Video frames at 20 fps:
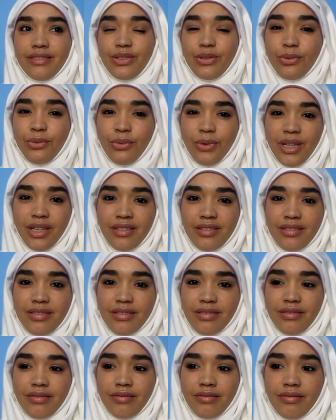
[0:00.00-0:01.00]
2
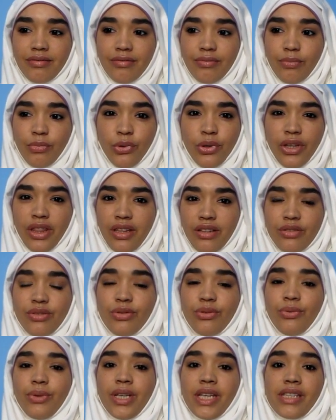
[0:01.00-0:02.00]
weeks? More than
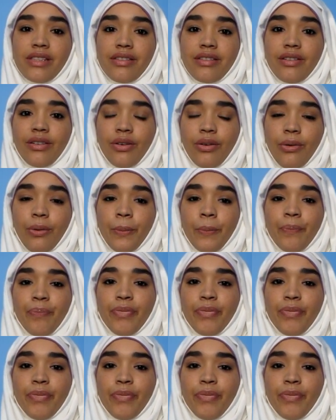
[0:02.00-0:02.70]
2 weeks ago.